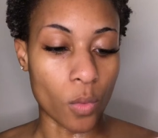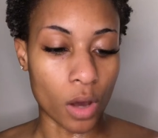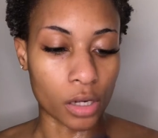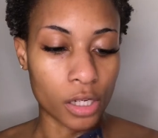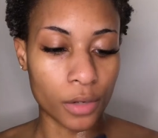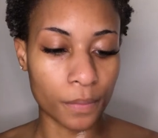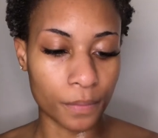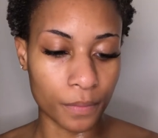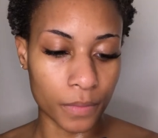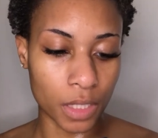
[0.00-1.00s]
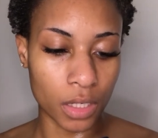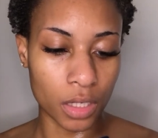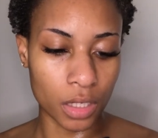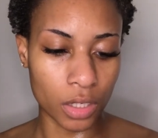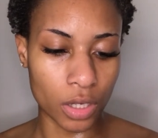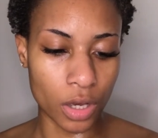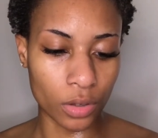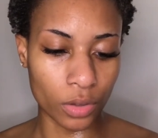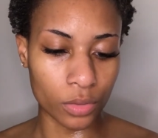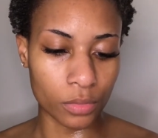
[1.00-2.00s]
water,
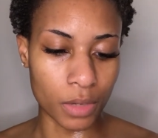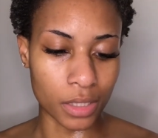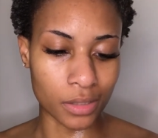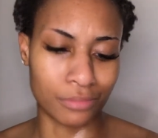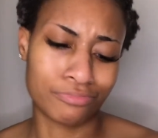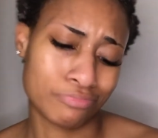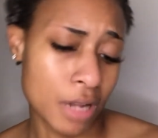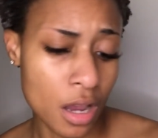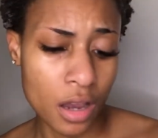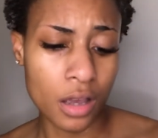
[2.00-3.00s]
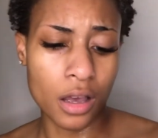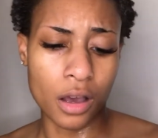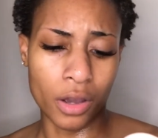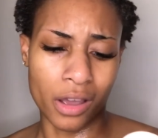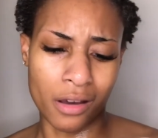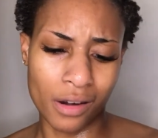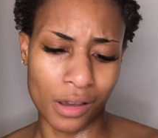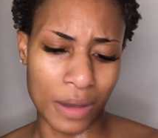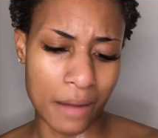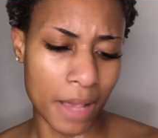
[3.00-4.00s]
cocoa mud. Okay, hold on,
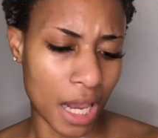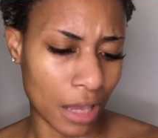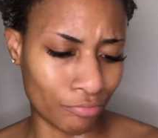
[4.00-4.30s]
wait a minute.